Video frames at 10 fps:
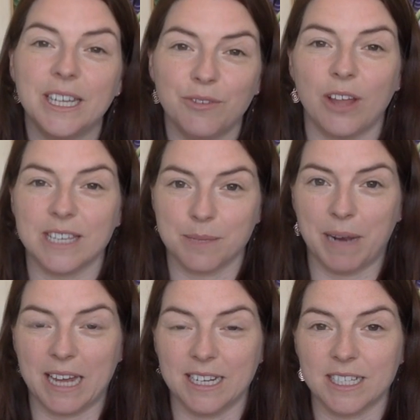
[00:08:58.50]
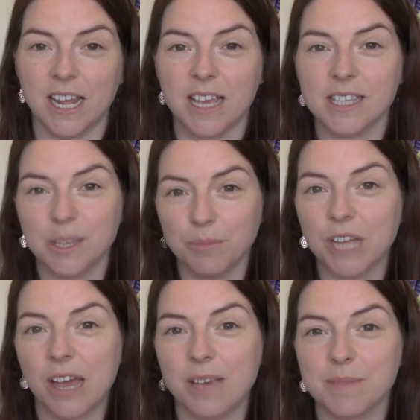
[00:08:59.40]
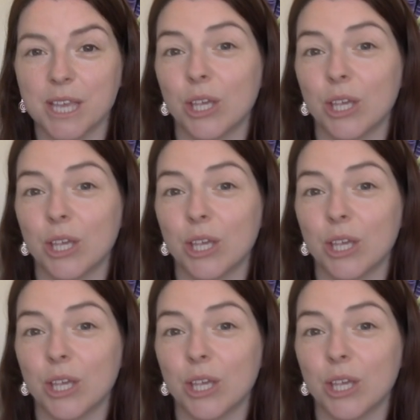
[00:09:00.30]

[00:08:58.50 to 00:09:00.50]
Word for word: live on this planet, sometimes